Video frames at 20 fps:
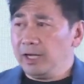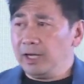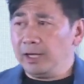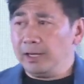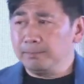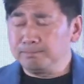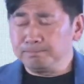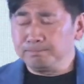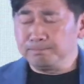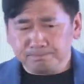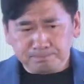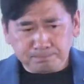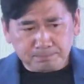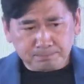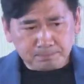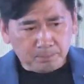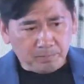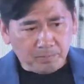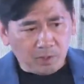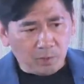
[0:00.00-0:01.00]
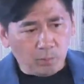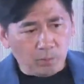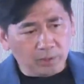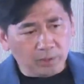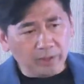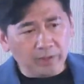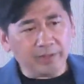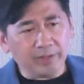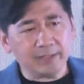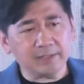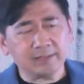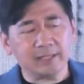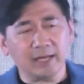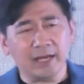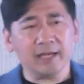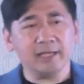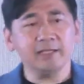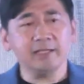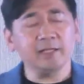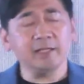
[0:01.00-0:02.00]
One of the things
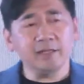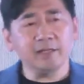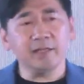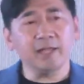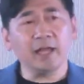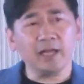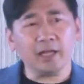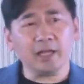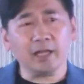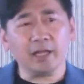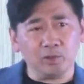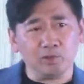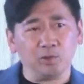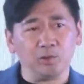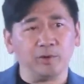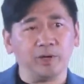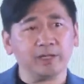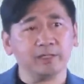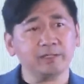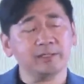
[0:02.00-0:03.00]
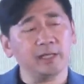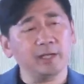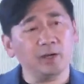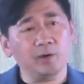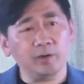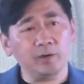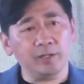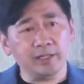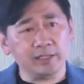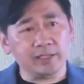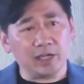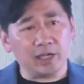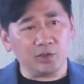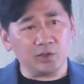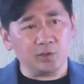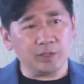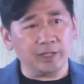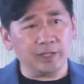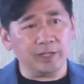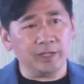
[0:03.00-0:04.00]
that I didn't like about direct sale is
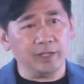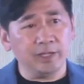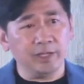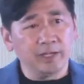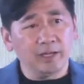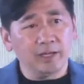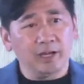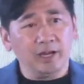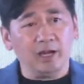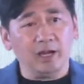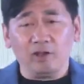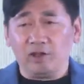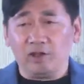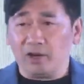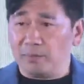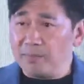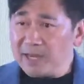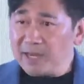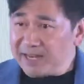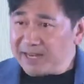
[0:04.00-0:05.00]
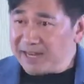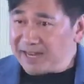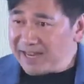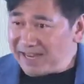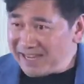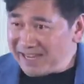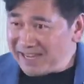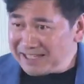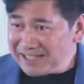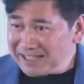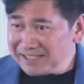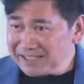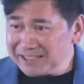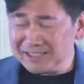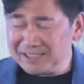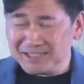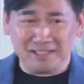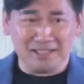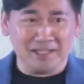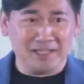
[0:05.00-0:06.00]
actually a lot of
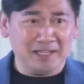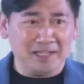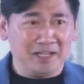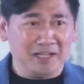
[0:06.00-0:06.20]
meetings,